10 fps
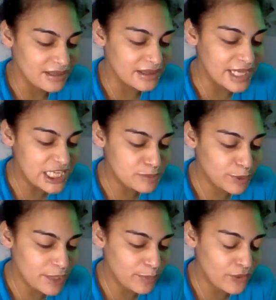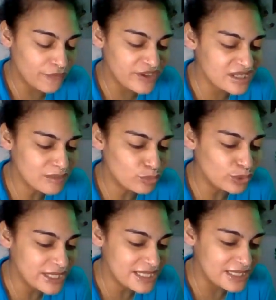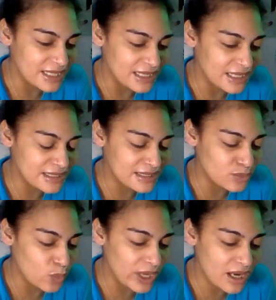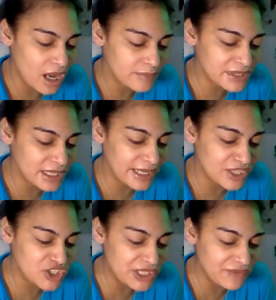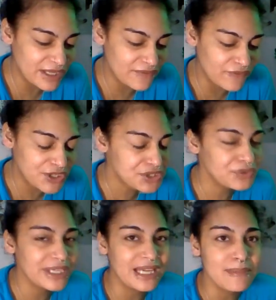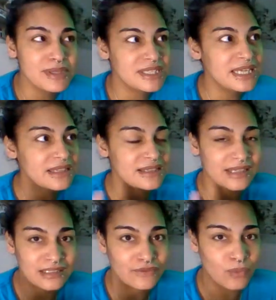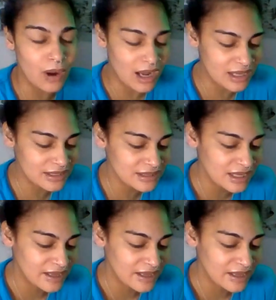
These people, for some reason, it's when it comes to like achieving victory, I'm seeing the Six of Wands.